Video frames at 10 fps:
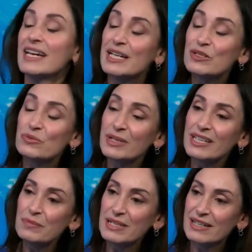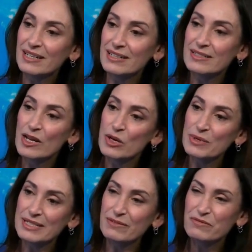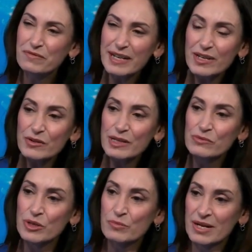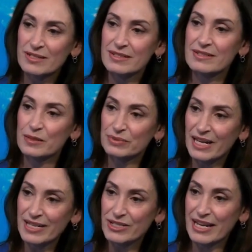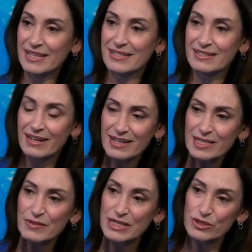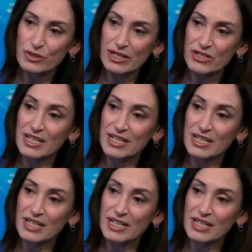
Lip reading: is really because we see very robust supply chains, lots of integration